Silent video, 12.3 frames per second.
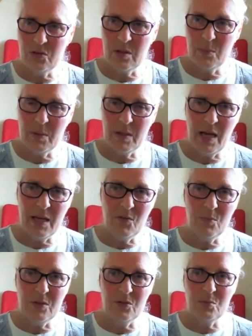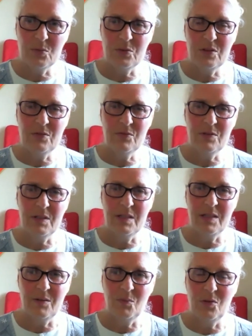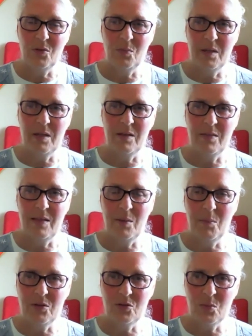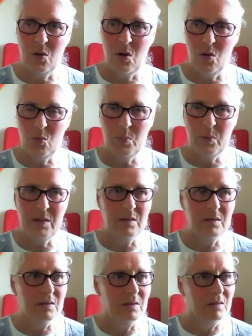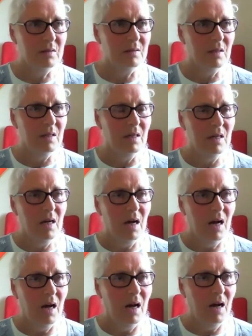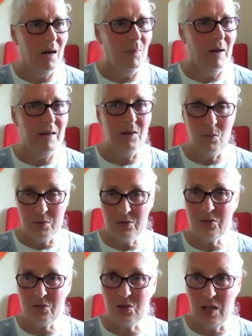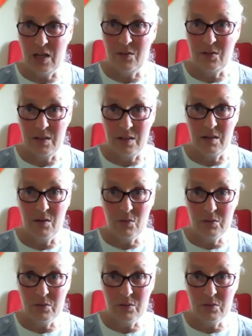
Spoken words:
they behave much more differently with me. They're much more open and also sharing.